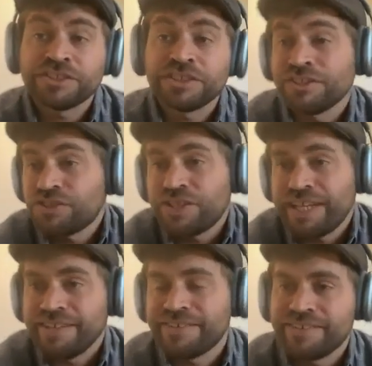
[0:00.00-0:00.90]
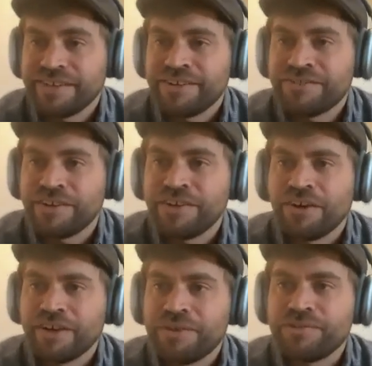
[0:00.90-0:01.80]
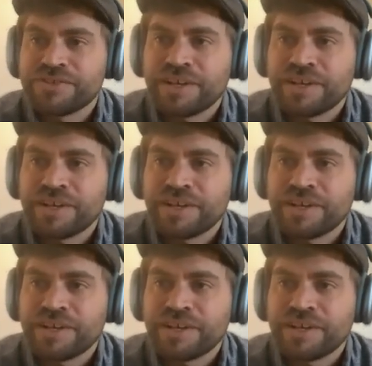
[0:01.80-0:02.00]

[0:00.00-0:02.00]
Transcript: and to not cheat, you know, to not give